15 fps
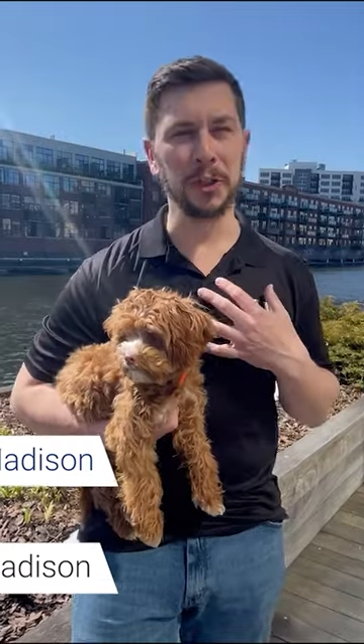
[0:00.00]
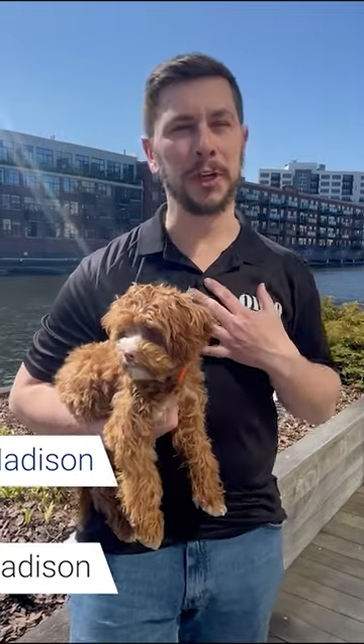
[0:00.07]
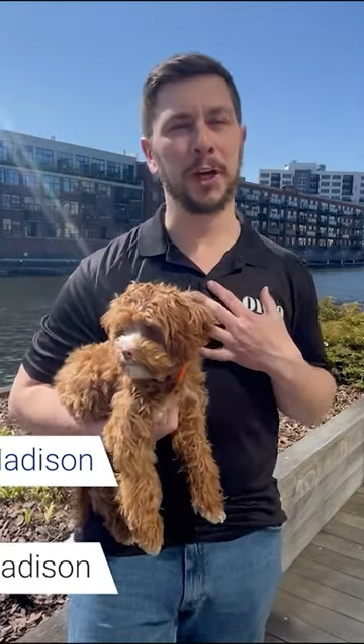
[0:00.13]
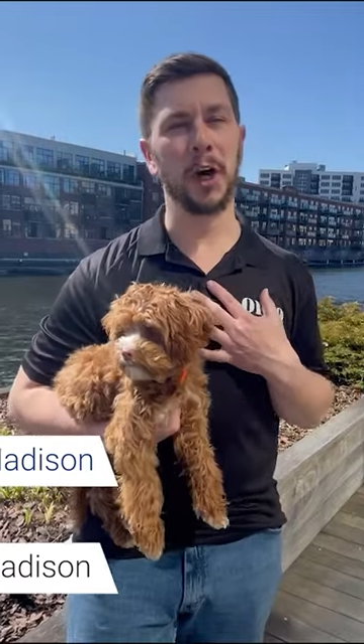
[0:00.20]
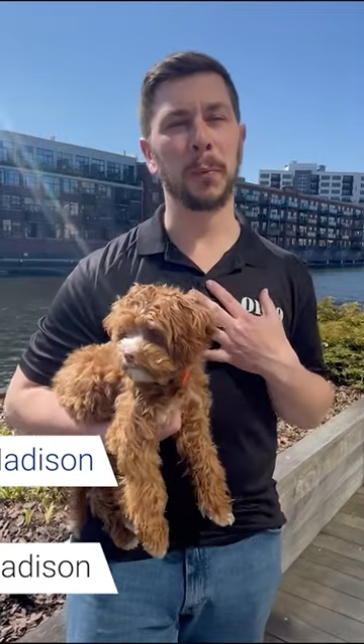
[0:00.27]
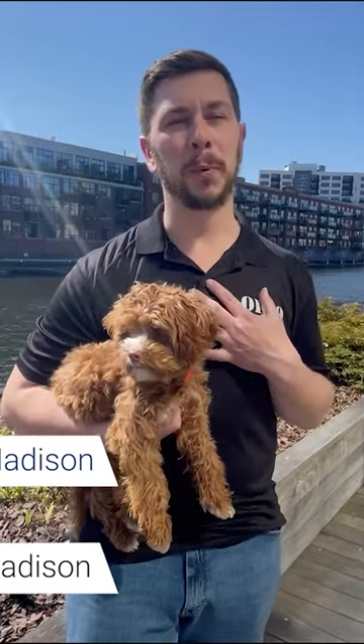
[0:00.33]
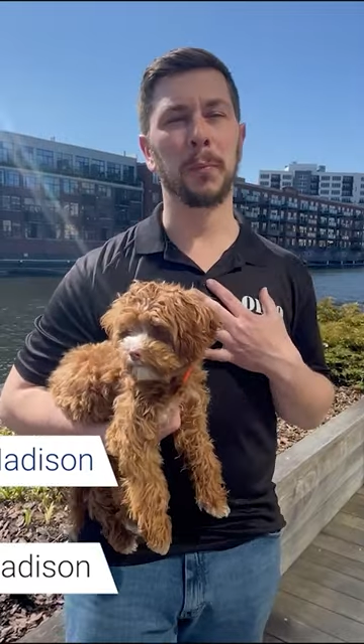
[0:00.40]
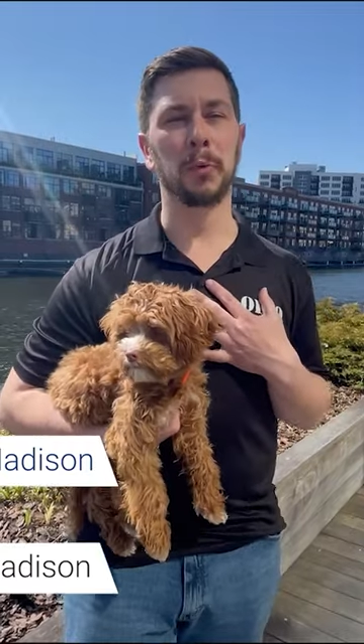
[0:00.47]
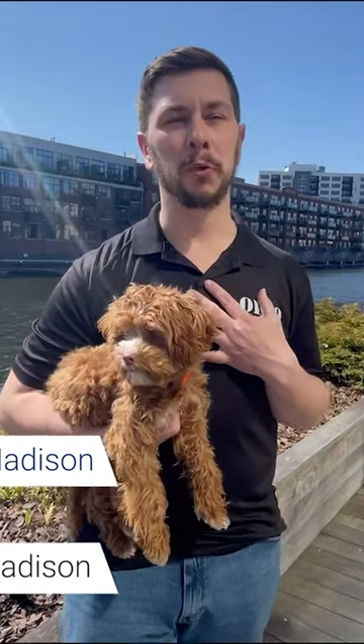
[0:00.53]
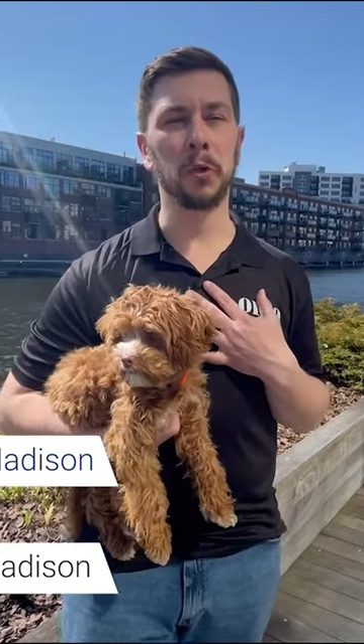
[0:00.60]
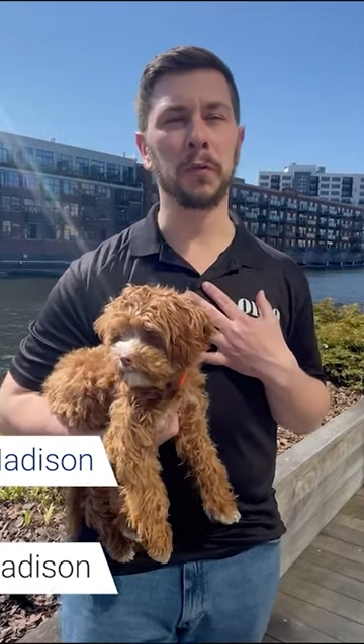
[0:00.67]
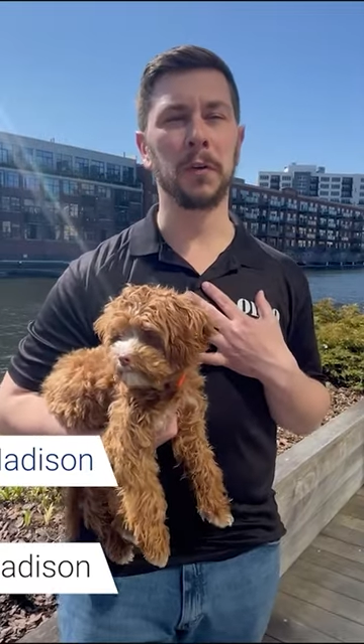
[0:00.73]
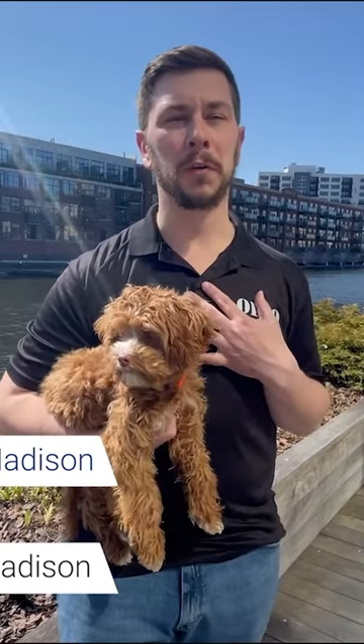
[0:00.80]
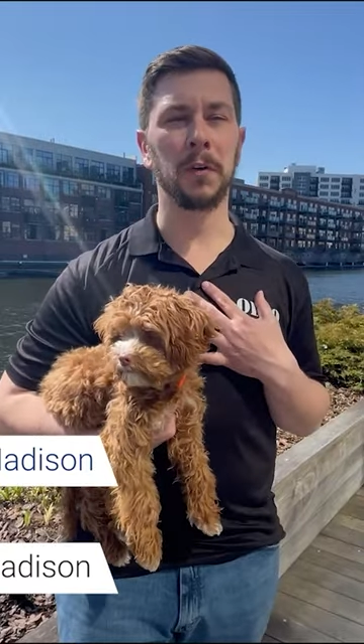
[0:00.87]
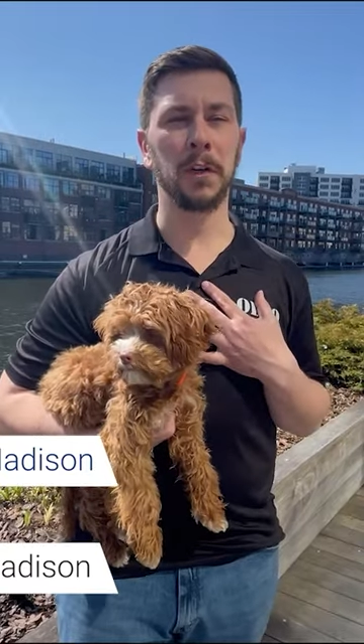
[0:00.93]
to help
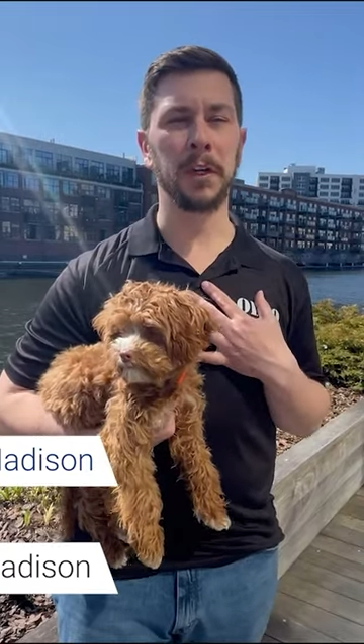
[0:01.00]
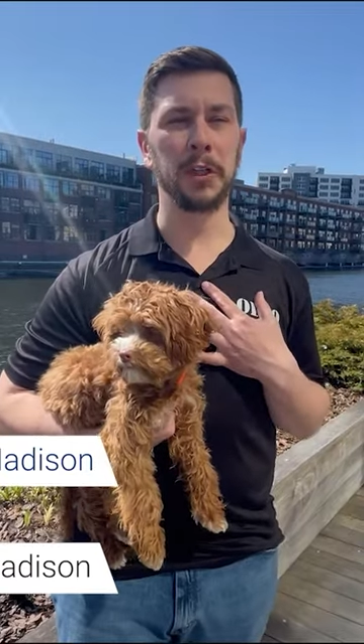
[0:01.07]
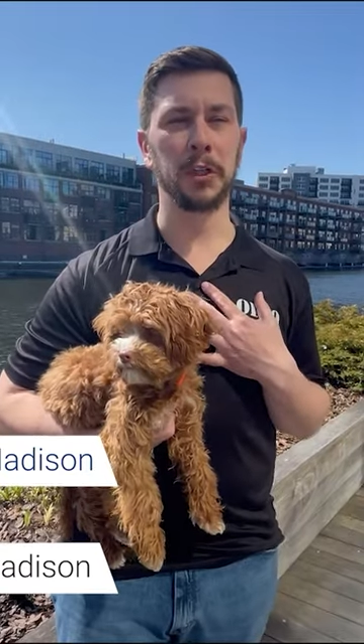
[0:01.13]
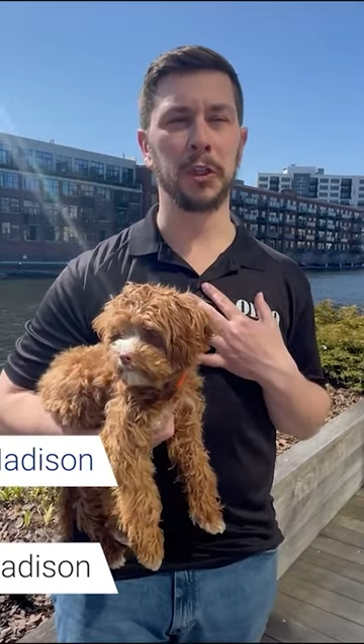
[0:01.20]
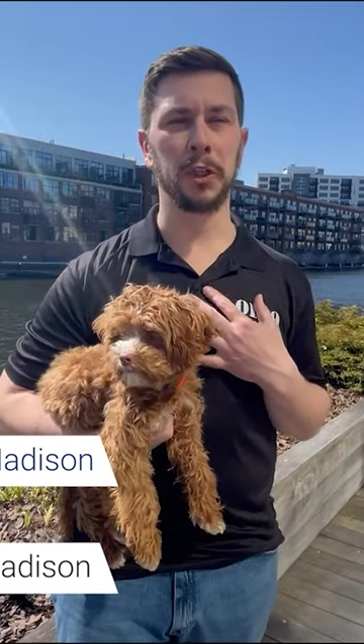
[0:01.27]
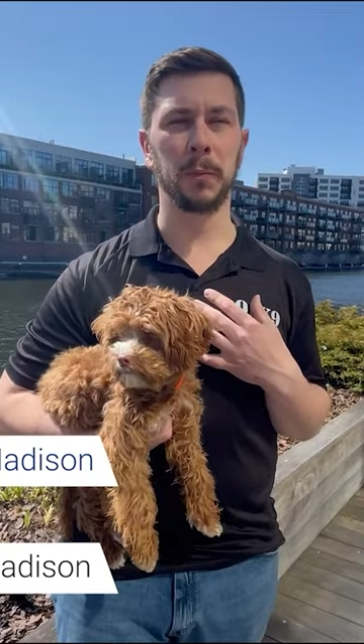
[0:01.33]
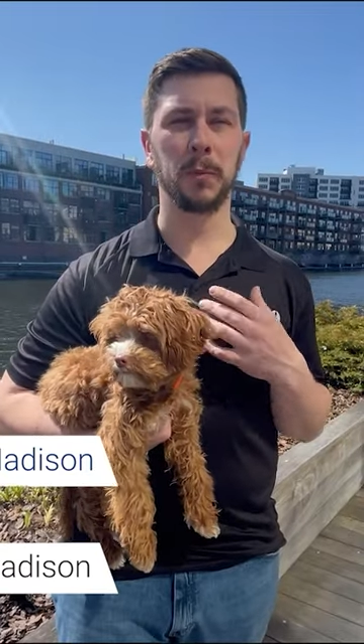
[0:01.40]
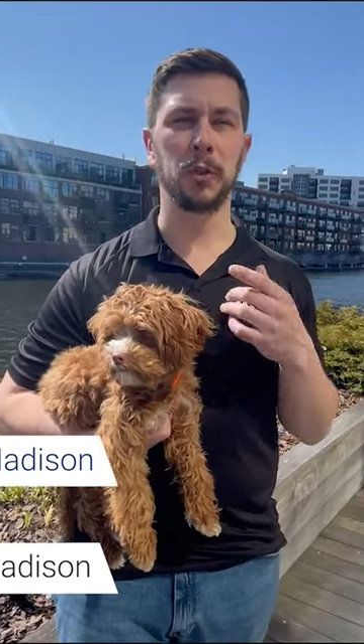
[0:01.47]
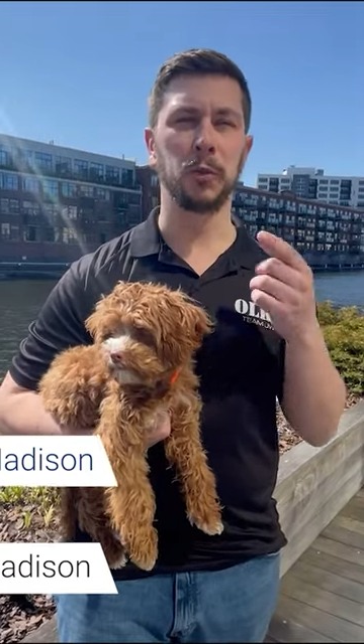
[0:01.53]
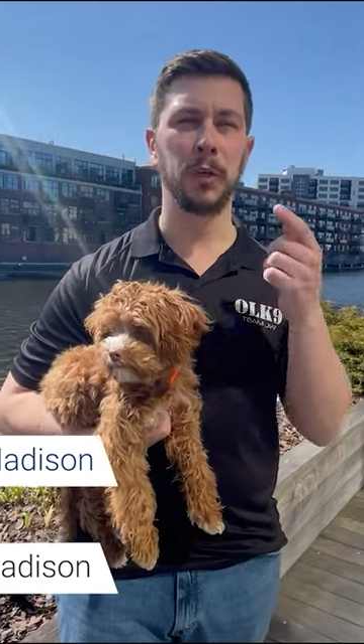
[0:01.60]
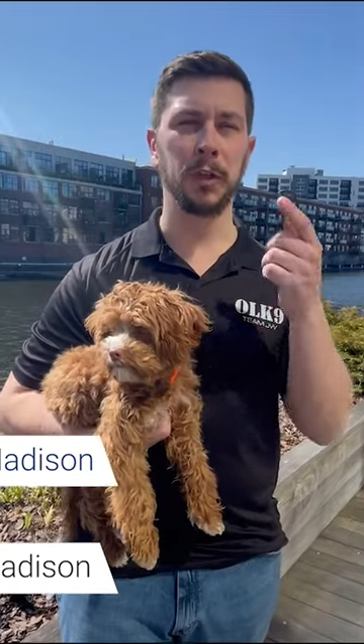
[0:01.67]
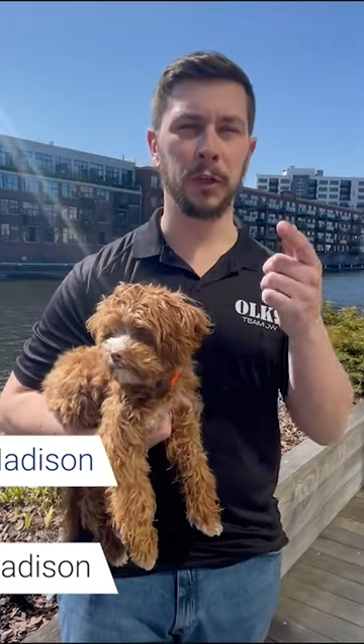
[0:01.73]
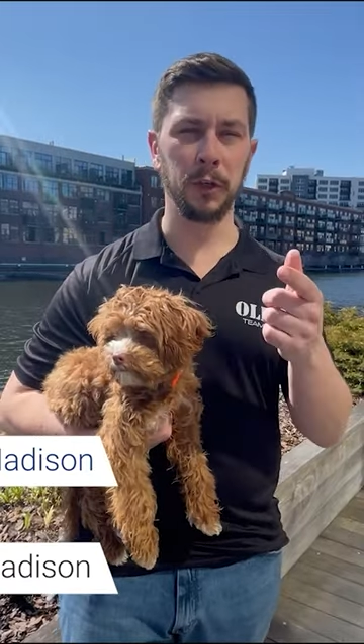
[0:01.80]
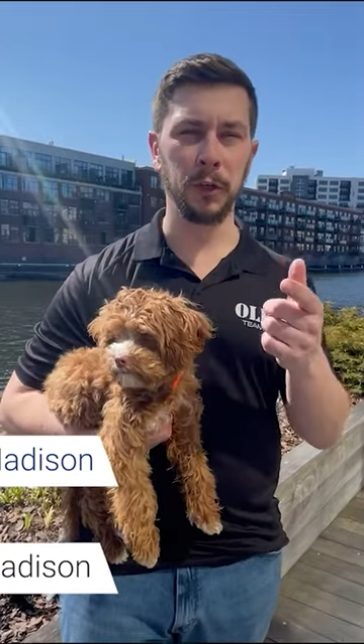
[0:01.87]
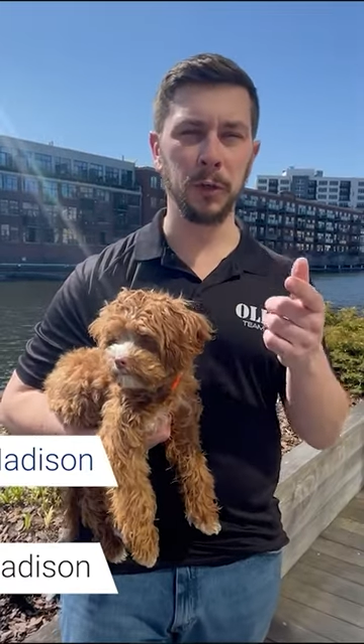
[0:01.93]
improve the relationship
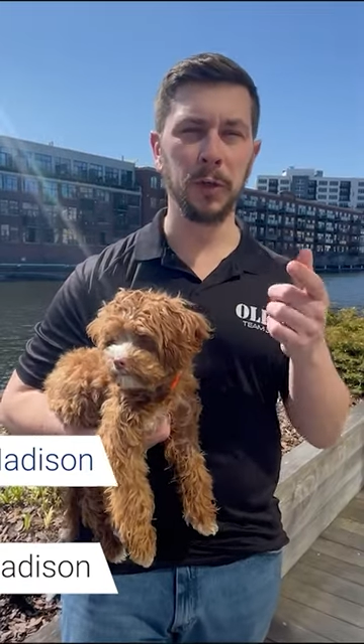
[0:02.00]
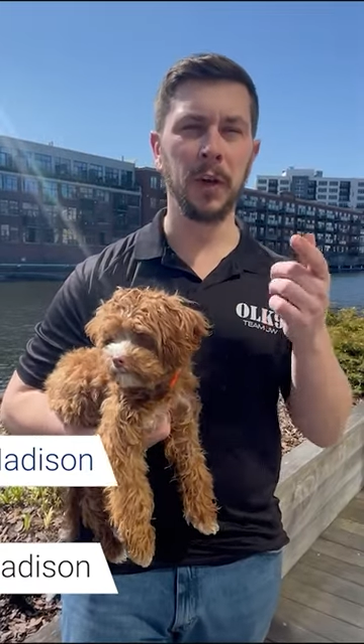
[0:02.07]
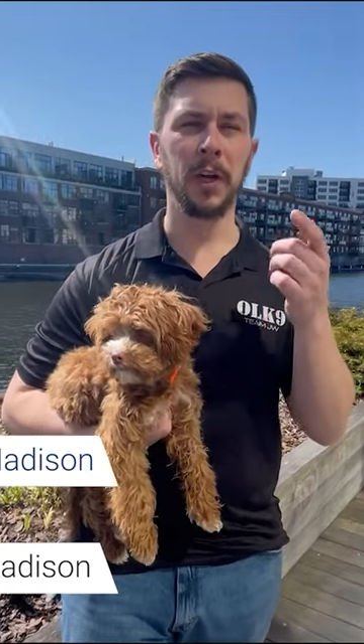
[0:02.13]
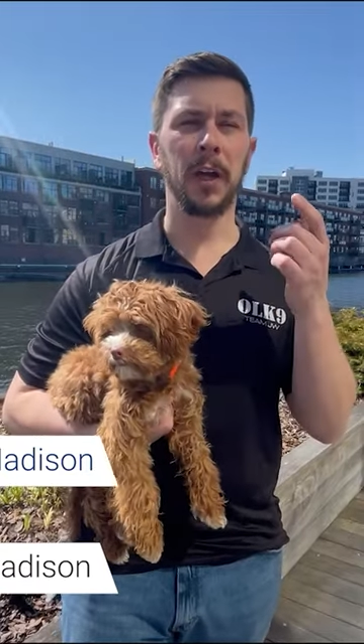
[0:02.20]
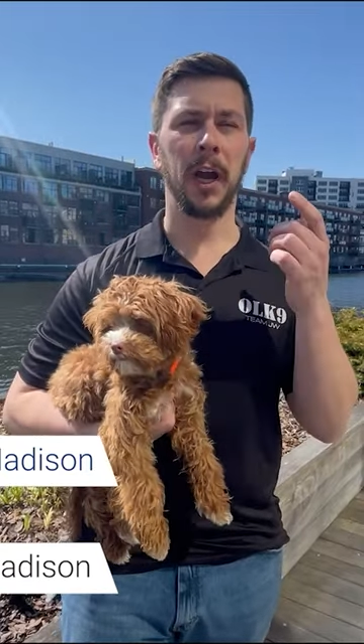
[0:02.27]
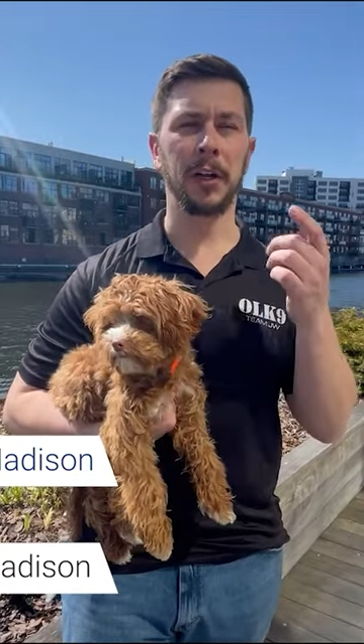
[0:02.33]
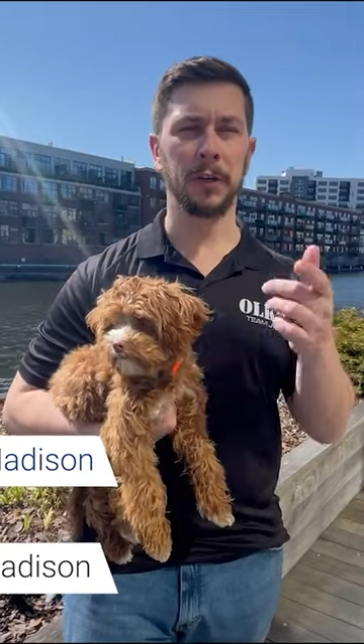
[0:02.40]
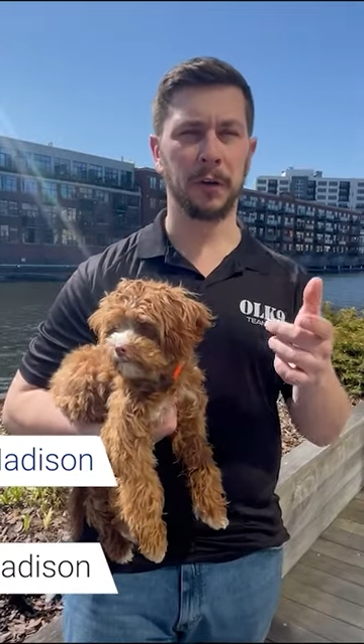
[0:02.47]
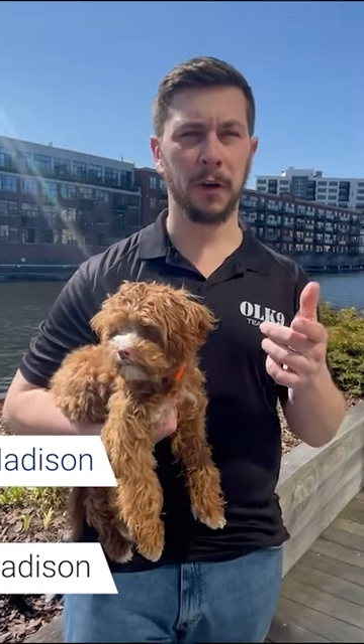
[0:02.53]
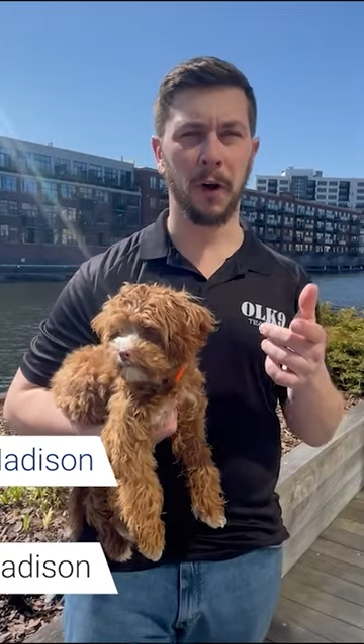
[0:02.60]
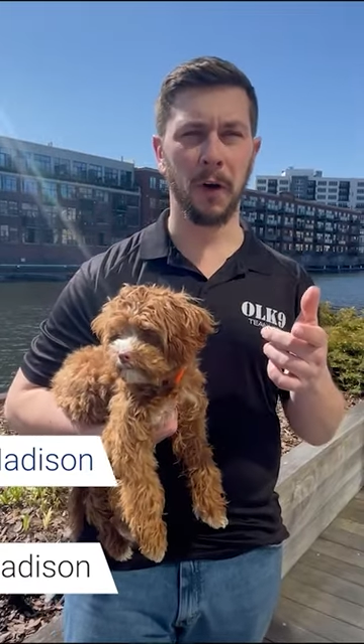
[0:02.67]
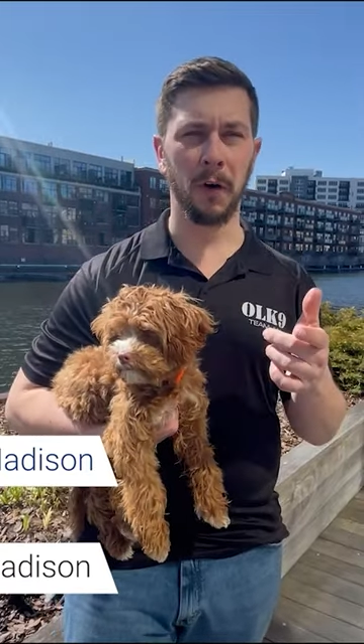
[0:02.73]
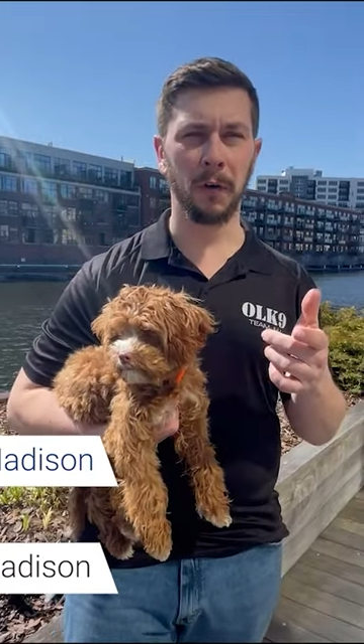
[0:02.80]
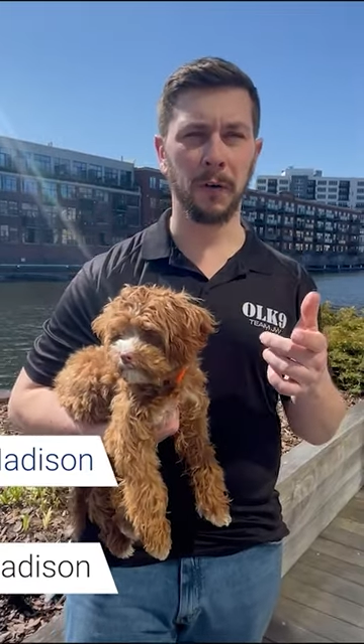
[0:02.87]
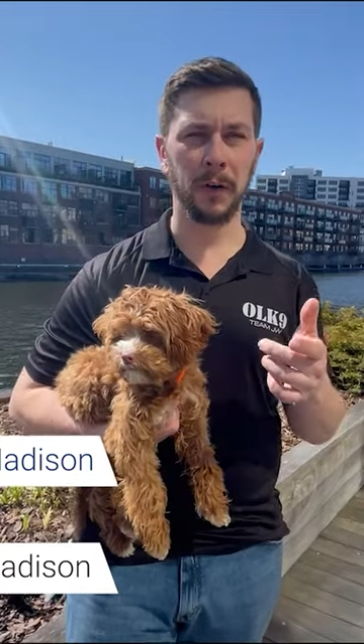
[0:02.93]
between you and your
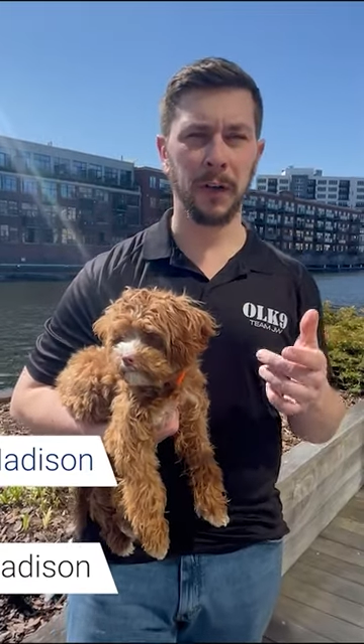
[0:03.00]
dog.